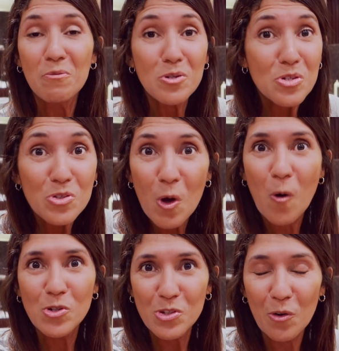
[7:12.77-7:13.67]
it was so,
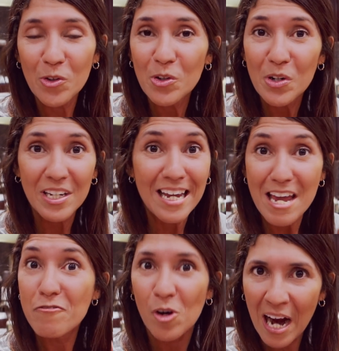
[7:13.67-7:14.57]
so good.
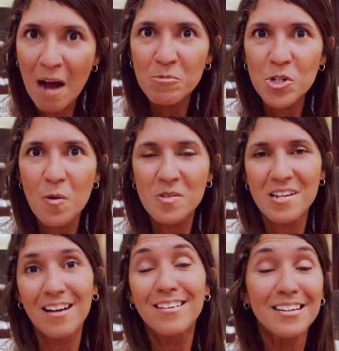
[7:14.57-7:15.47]
If you come to
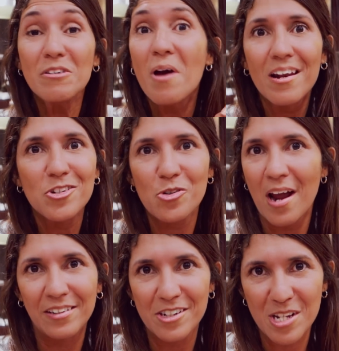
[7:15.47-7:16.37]
Osaka, you gotta
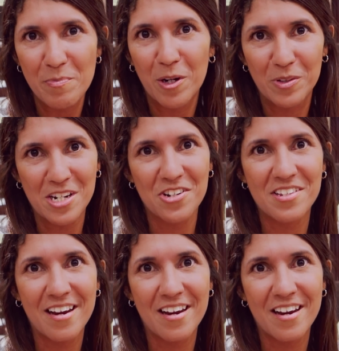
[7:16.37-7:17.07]
try their typical dishes